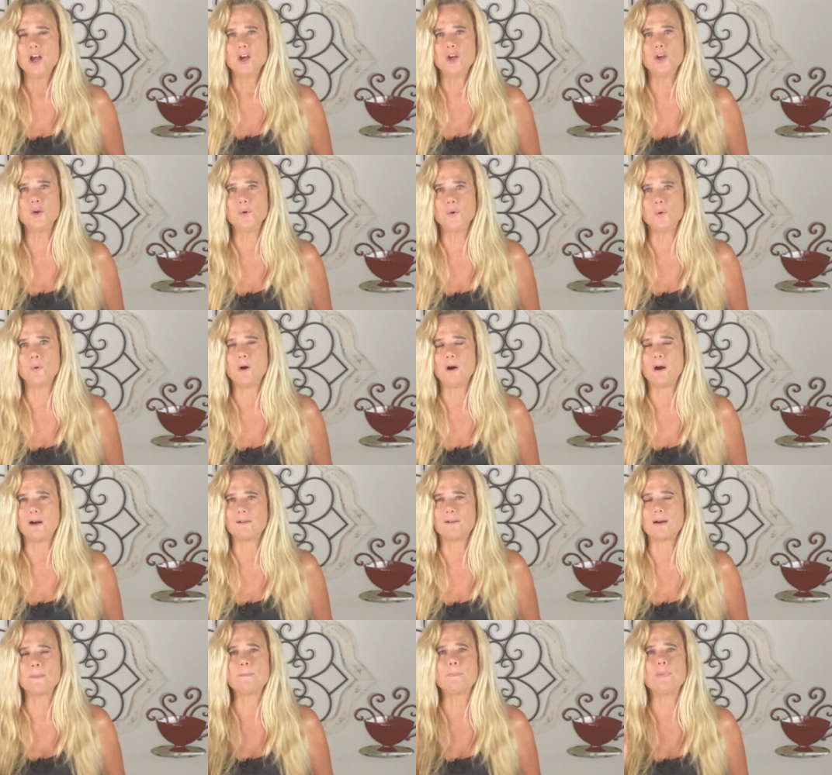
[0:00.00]
who
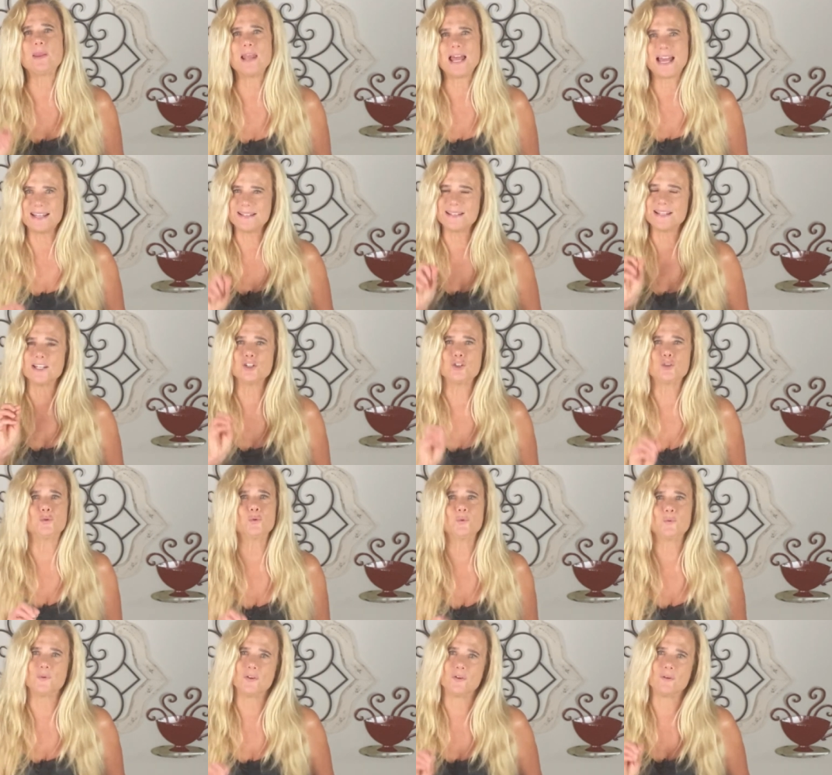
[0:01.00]
are a blessing
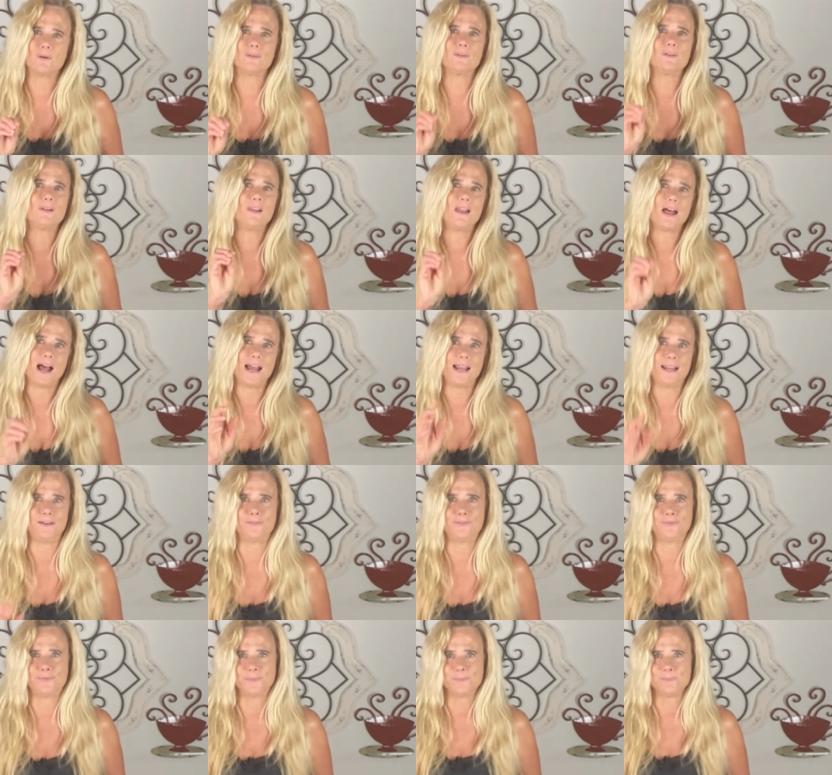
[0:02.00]
to your
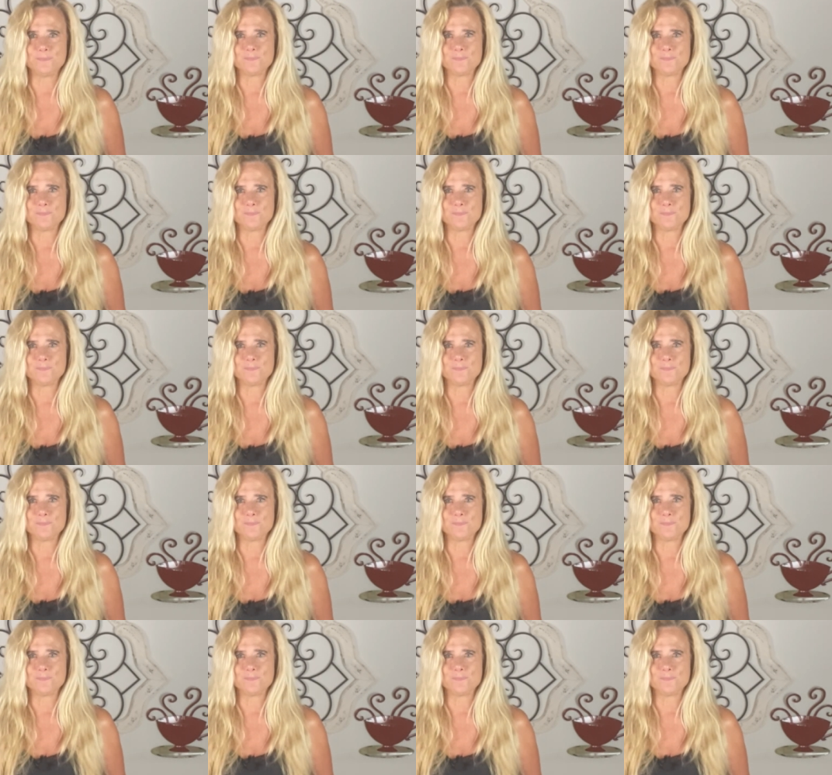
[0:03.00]
life.